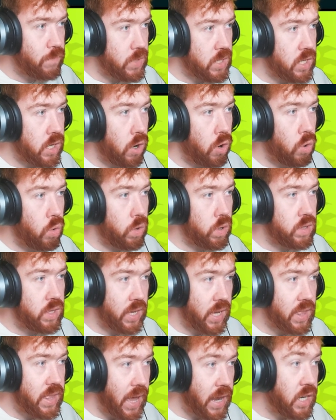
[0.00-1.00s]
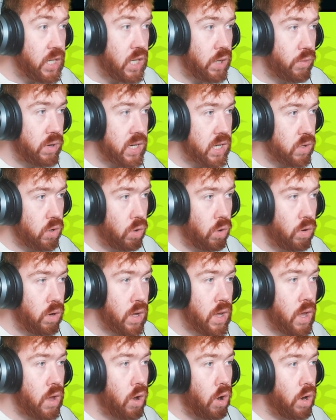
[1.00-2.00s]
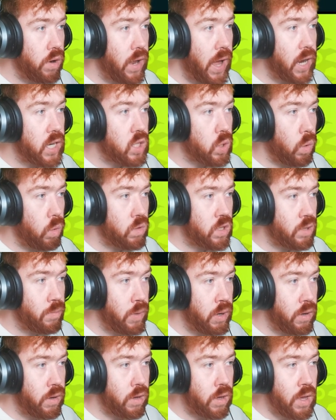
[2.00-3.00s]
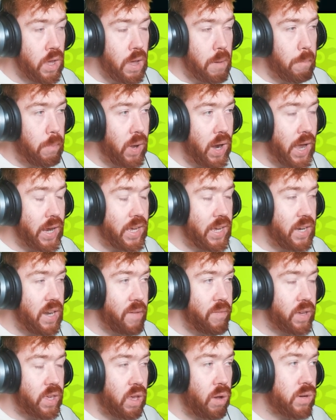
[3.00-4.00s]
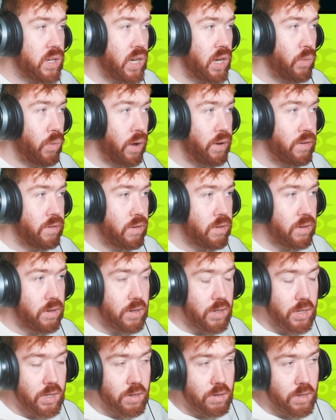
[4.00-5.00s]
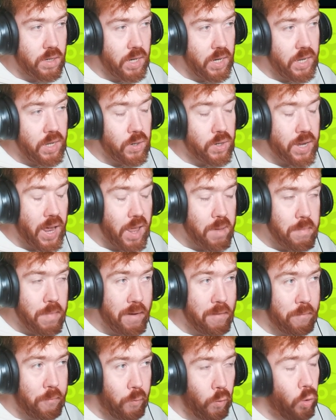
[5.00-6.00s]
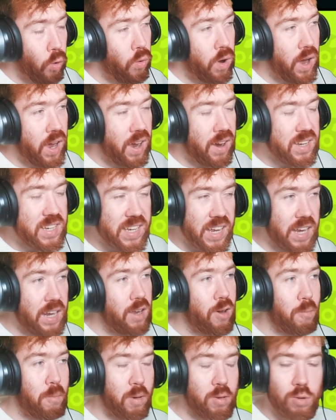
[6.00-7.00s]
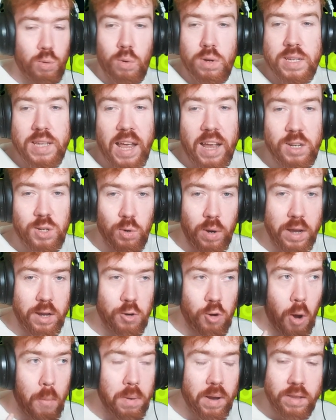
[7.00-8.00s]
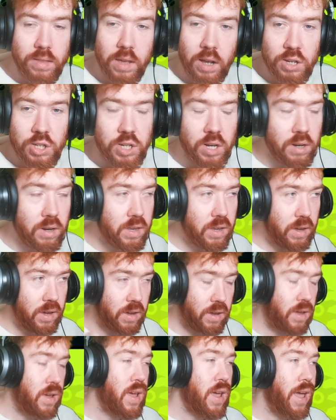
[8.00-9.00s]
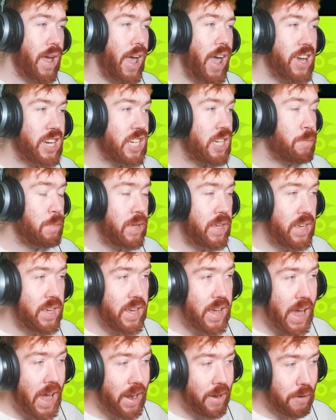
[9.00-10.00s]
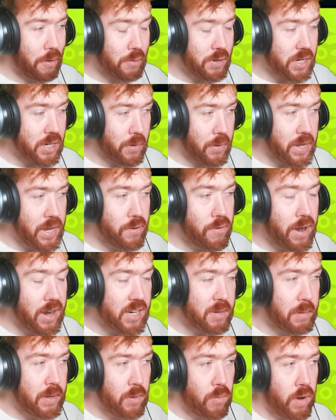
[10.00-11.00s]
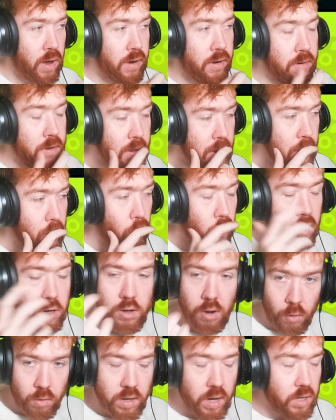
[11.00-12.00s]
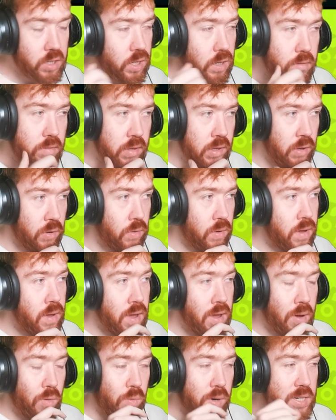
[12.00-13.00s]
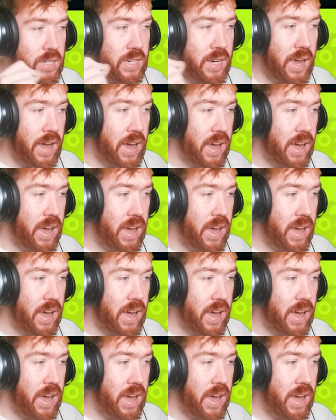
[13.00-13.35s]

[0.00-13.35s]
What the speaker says: so to get the energy restore on the actual ultimate, but like he never kills anyone. He's kind of meant for, I'd say, a little bit towards the actual like Goblin Dungeon, the XP and also Hero XP one, or the Gold Dungeon 2, which